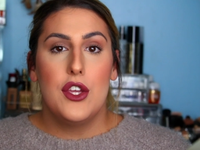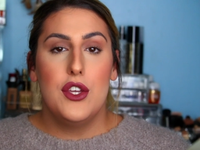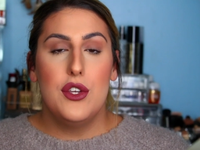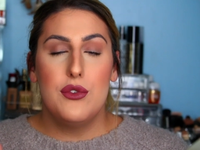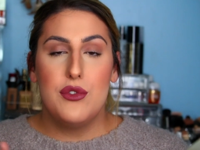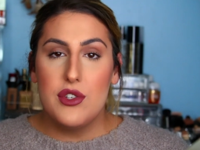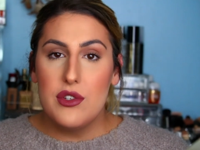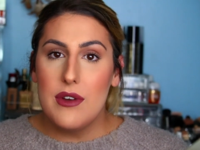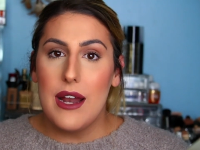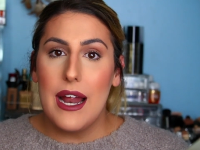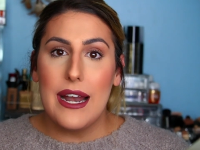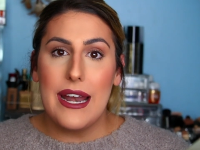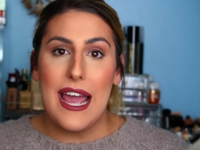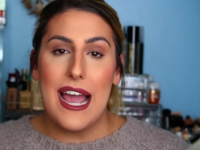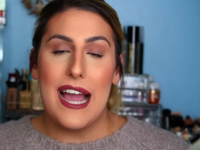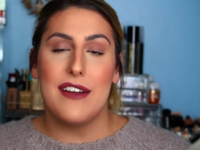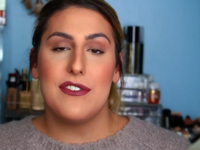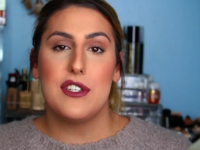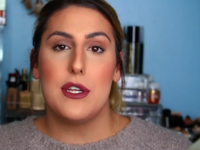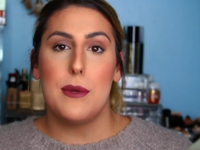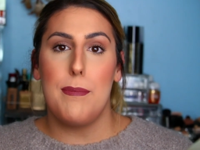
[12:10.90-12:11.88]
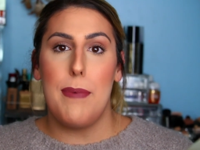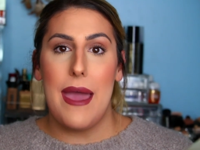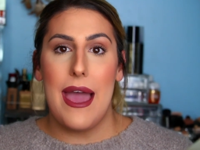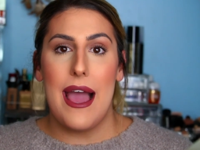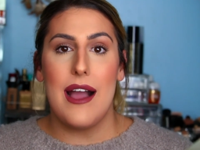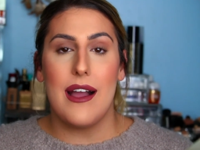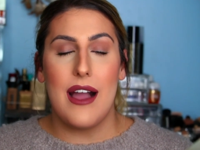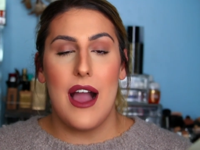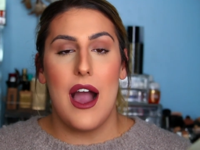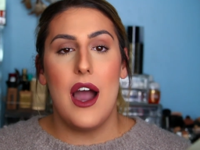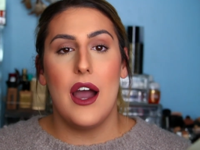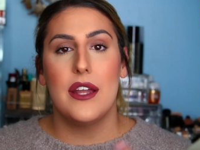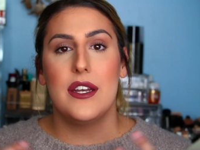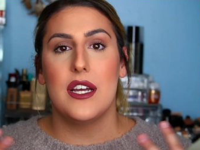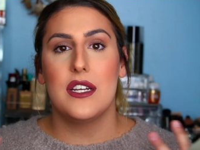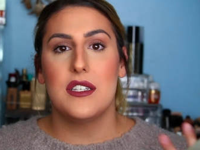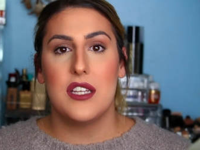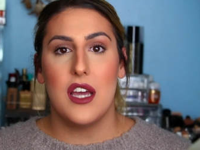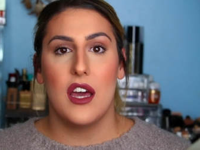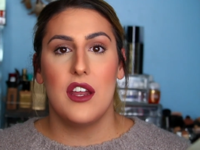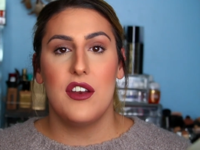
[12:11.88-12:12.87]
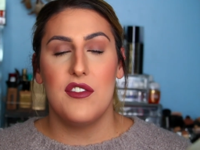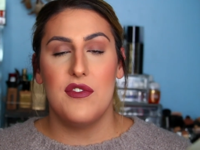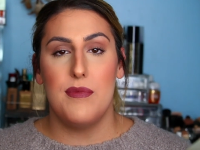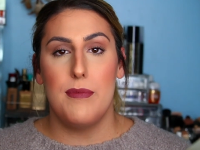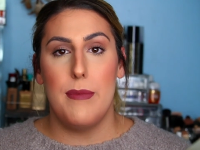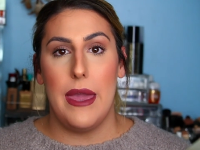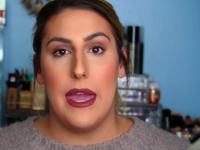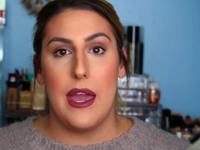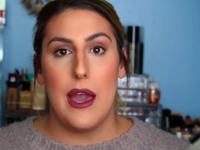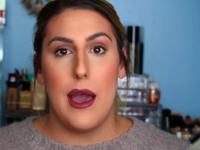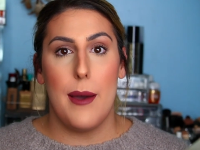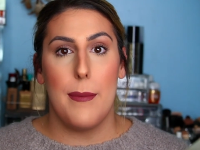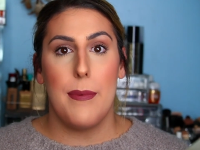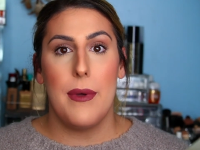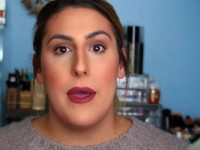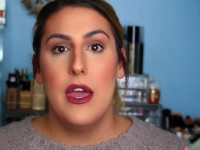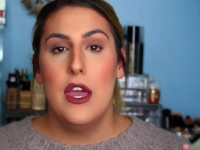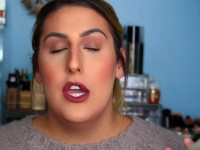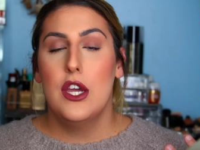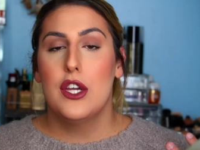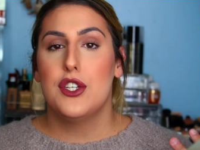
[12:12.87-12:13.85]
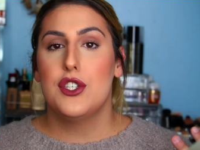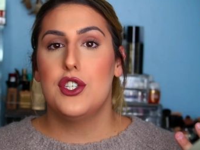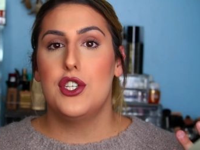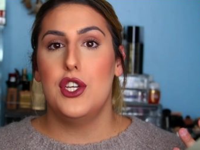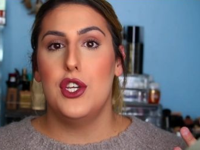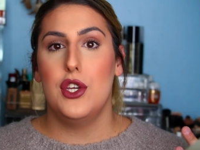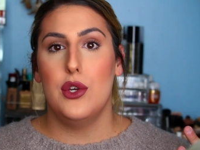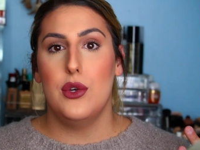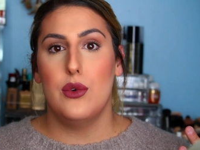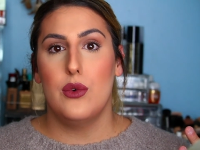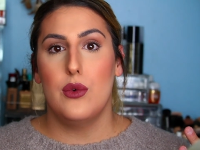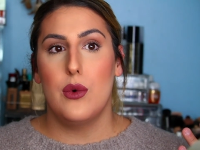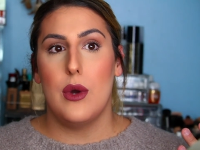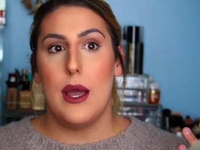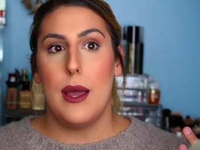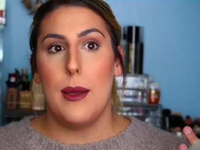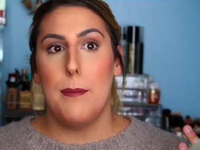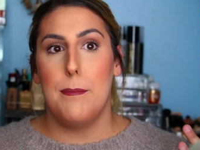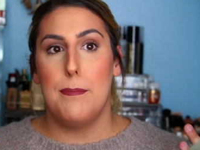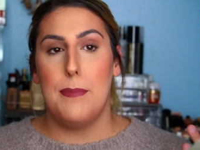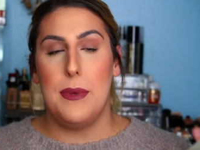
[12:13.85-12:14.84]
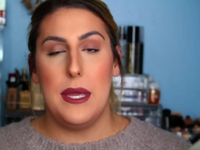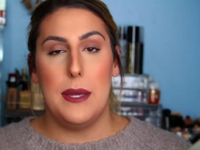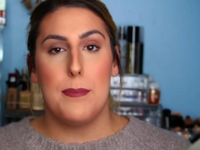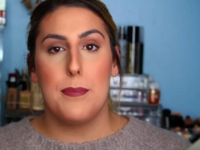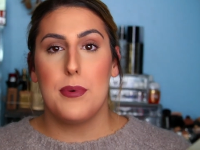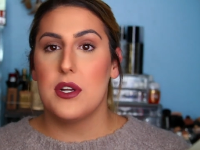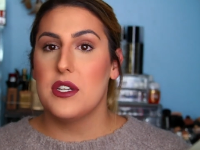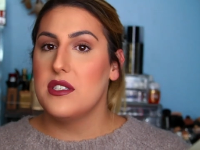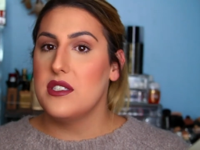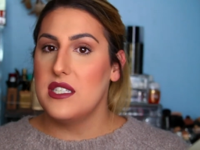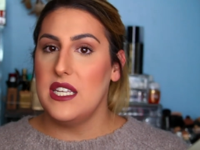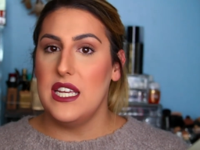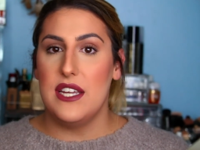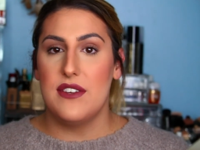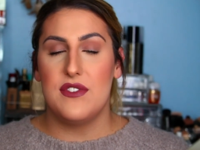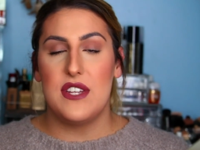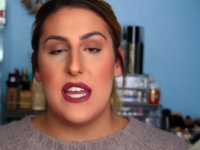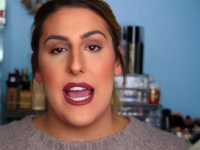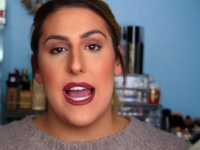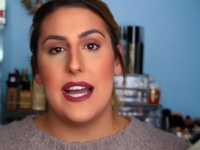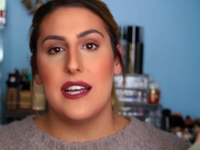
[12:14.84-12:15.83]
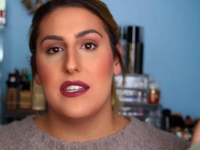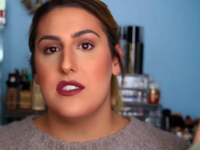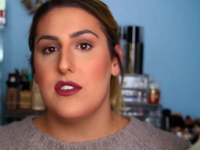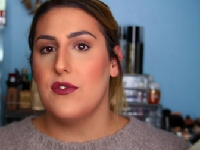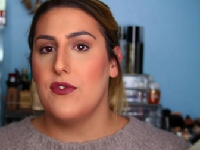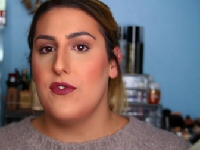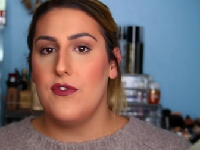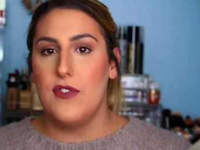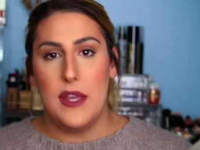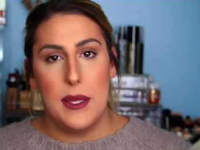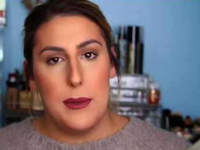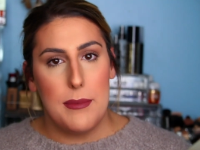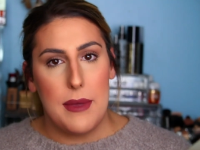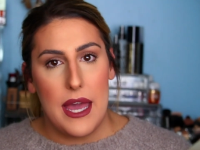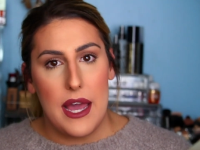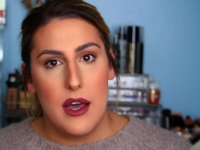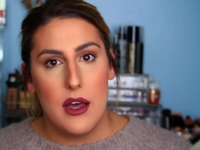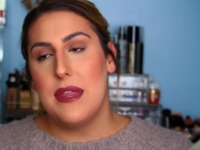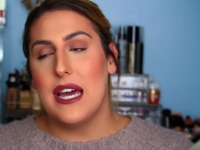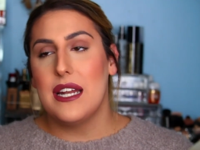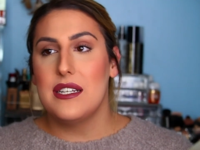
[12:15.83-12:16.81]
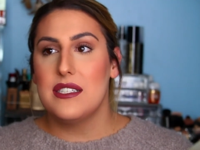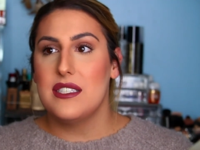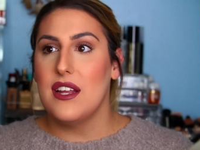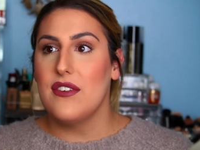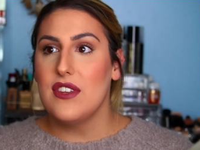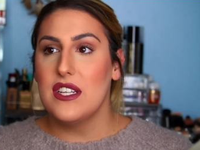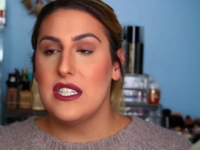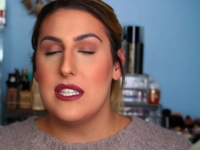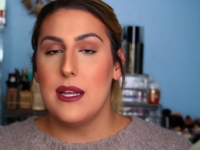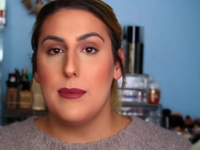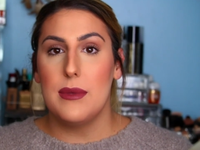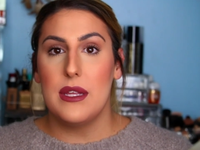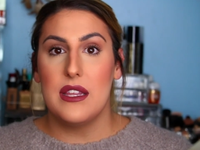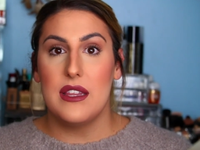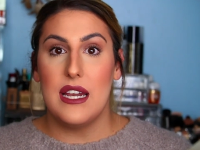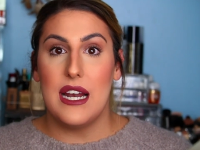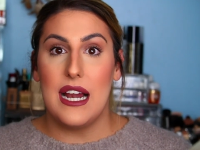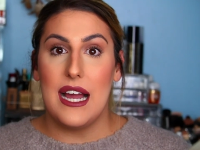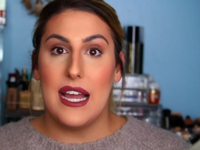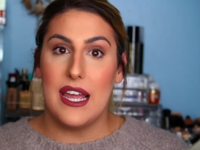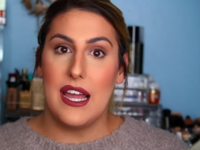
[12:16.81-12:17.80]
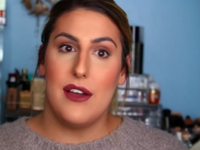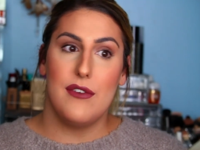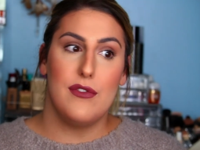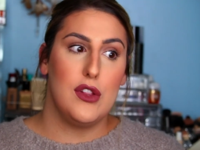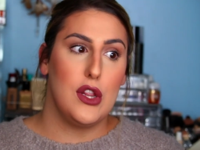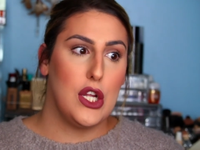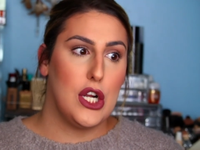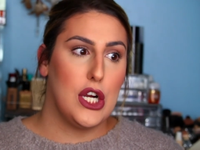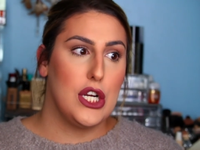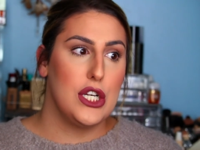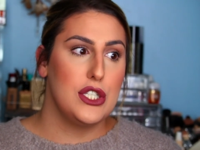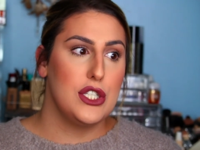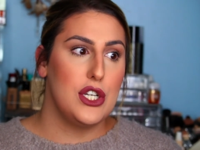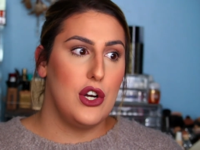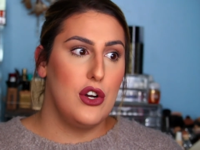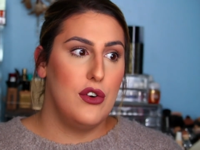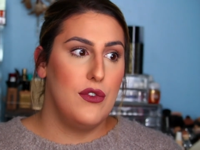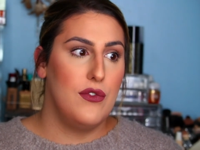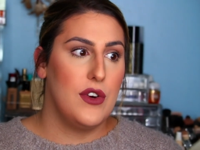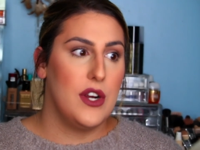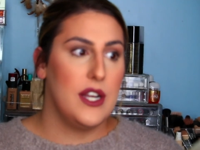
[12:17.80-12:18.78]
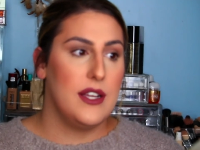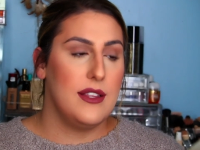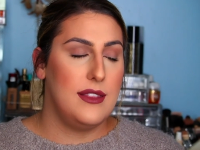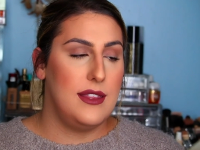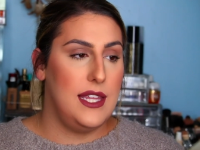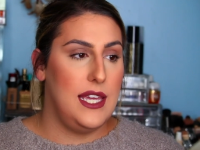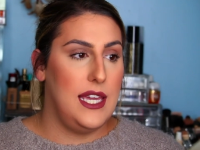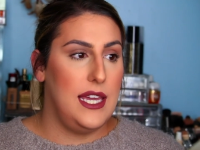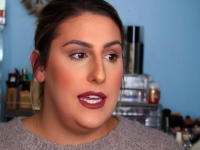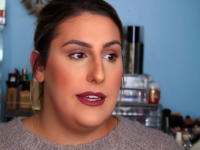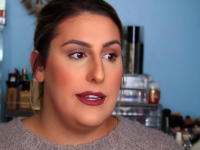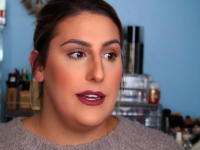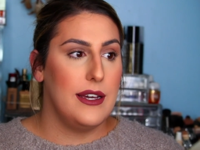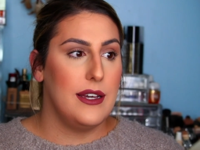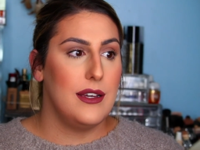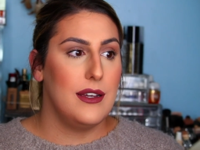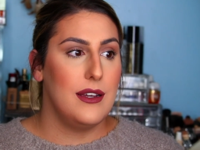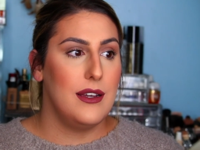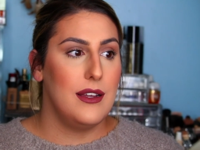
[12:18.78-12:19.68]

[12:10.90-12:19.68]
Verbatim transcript: You do not have to pack on a ton of makeup to be perceived as female. That is definitely something that I have learned over the